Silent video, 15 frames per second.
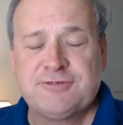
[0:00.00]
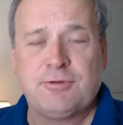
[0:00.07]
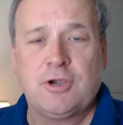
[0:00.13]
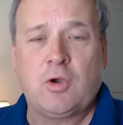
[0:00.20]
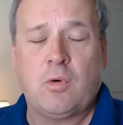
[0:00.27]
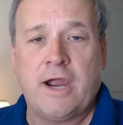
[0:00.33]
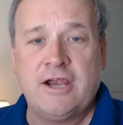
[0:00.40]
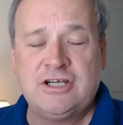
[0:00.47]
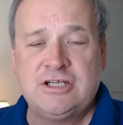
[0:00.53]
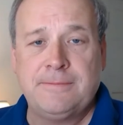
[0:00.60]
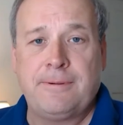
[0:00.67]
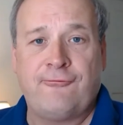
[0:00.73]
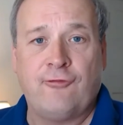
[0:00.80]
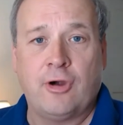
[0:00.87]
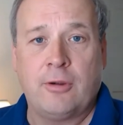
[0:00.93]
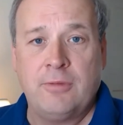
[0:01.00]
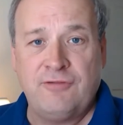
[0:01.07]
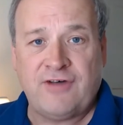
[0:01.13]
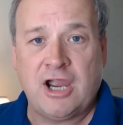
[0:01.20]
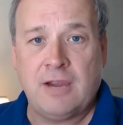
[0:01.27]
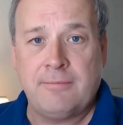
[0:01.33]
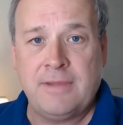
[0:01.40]
required to perform
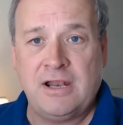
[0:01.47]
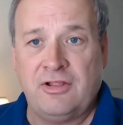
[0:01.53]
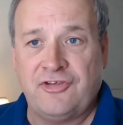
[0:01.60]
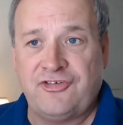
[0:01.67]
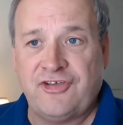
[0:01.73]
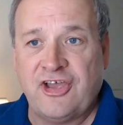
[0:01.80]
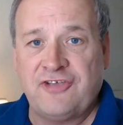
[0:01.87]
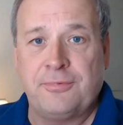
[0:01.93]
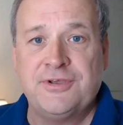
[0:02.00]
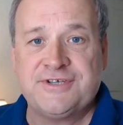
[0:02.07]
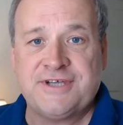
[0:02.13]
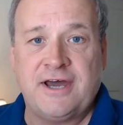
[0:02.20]
environmental assessments